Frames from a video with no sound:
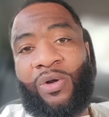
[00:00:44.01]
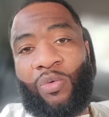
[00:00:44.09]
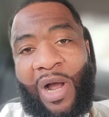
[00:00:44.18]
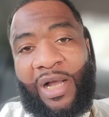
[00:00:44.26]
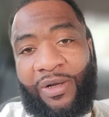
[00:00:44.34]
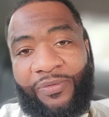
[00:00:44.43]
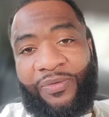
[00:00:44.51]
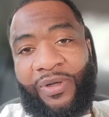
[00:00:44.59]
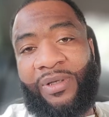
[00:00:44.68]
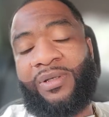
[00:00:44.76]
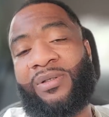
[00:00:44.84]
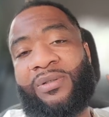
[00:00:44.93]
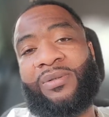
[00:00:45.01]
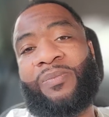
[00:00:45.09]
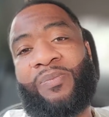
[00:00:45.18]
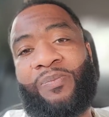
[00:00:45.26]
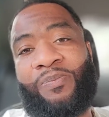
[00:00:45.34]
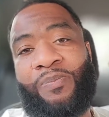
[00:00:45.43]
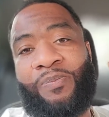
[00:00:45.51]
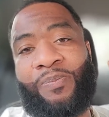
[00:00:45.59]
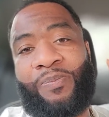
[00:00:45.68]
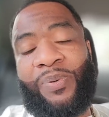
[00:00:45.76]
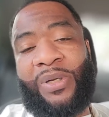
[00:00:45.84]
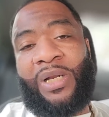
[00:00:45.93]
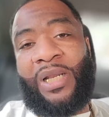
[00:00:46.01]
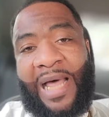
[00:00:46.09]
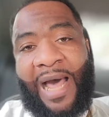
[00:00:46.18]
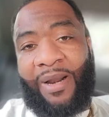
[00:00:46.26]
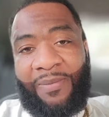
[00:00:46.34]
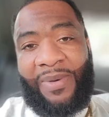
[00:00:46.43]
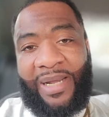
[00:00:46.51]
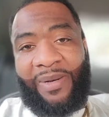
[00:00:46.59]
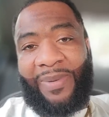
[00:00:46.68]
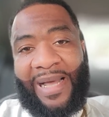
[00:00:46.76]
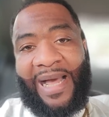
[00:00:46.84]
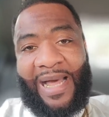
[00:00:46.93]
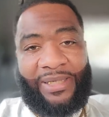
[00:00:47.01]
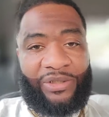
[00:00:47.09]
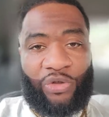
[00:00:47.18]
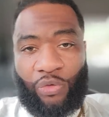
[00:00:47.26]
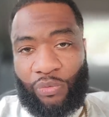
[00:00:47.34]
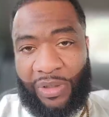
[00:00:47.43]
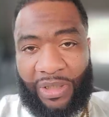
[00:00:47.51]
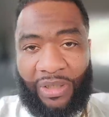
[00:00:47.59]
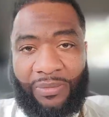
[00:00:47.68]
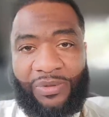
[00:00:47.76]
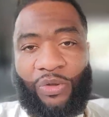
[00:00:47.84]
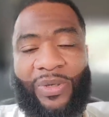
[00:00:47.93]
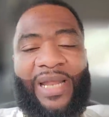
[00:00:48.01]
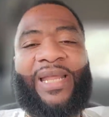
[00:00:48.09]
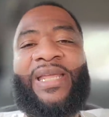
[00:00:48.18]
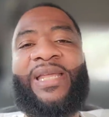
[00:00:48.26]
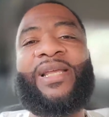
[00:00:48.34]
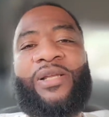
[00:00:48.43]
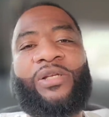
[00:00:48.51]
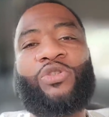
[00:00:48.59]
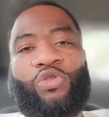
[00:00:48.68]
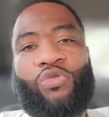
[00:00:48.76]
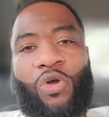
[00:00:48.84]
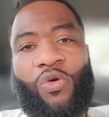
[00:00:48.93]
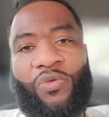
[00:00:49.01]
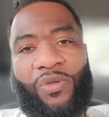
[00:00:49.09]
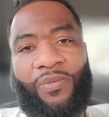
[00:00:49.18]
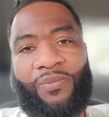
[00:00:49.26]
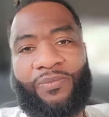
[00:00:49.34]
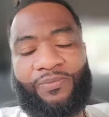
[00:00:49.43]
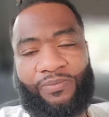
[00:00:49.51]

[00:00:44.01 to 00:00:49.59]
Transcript: Rockefeller put a lot of money behind these curriculums so that he can control them.